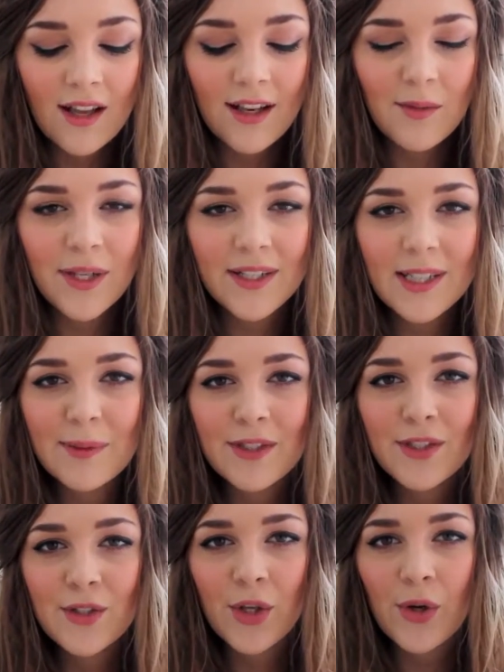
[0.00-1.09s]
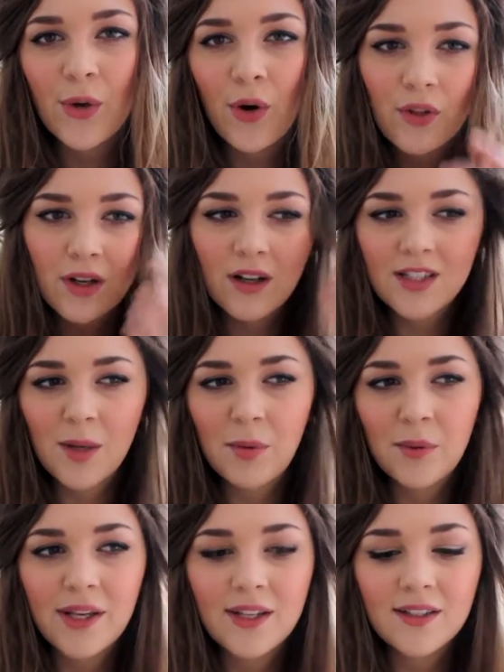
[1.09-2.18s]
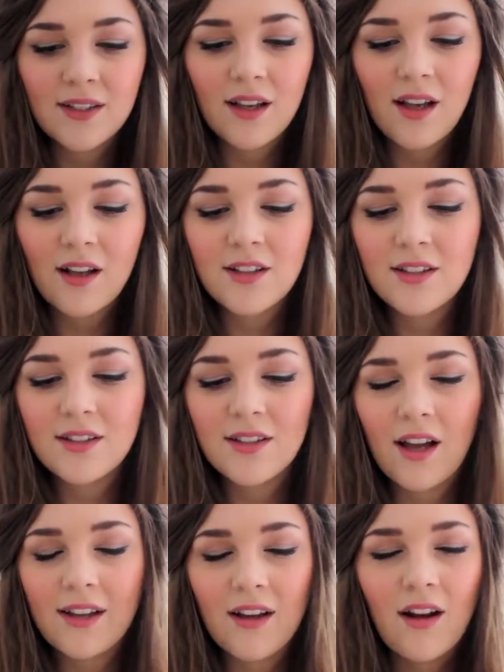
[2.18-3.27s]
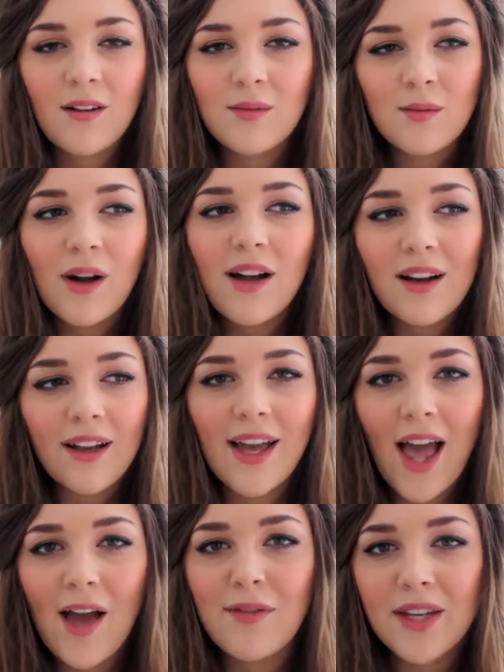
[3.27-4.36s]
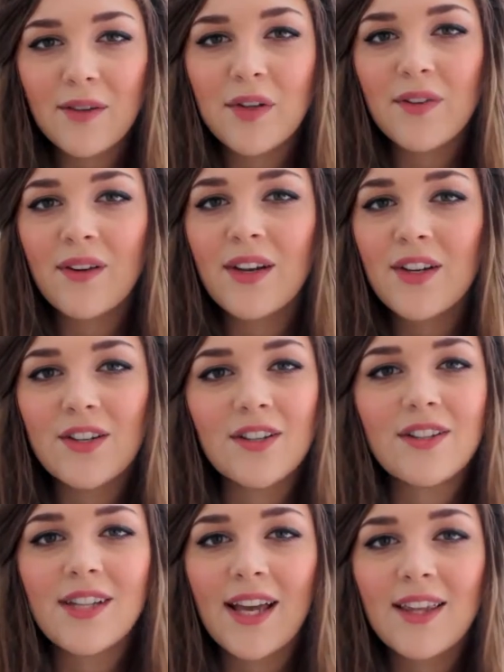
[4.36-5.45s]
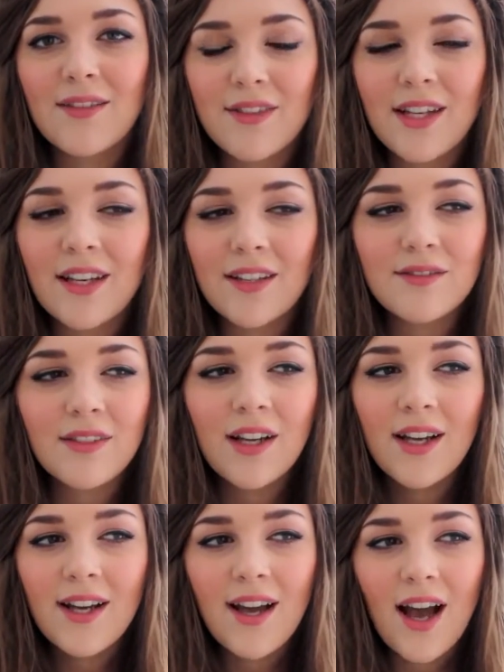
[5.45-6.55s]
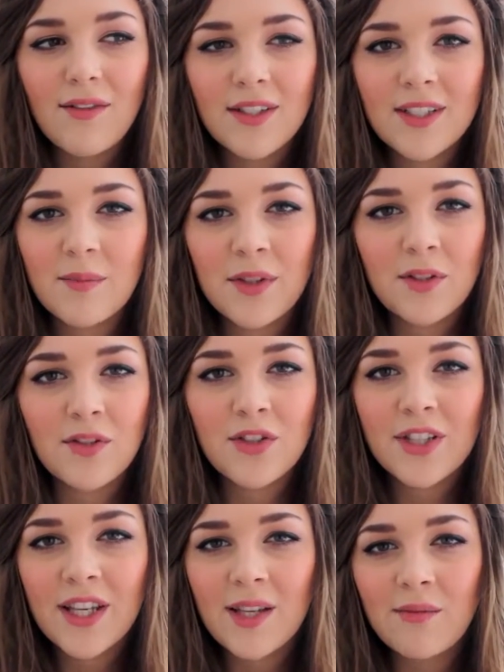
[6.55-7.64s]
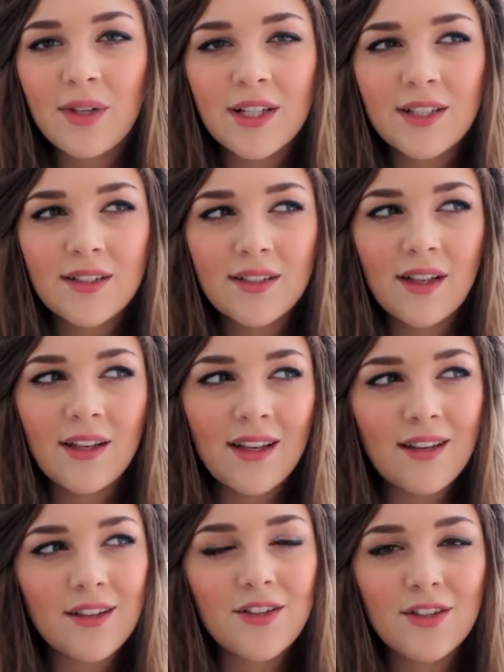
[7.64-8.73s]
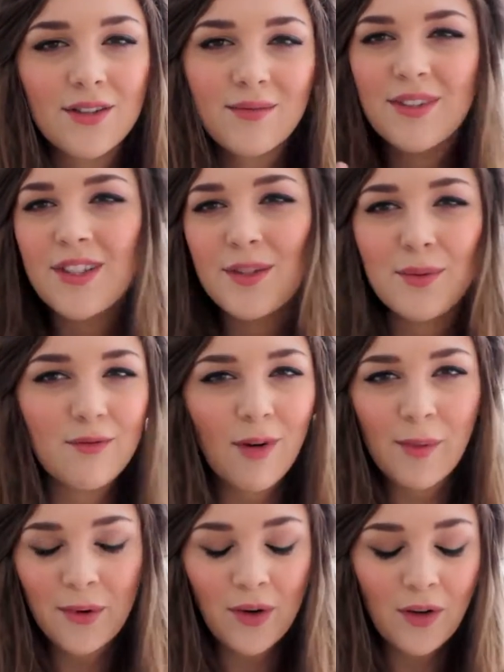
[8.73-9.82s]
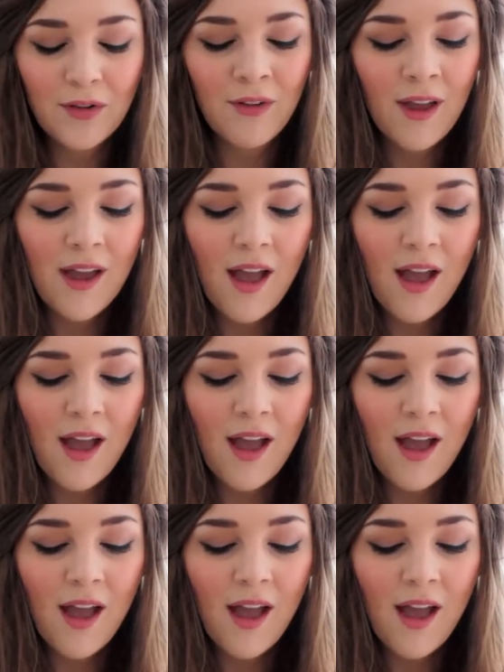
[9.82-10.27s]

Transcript: Now because it's been so hot the last couple of weeks, I can't wear like a heavy coverage foundation. I just hate the feeling of having something on your skin when it's sunny and you just want to rub it all off.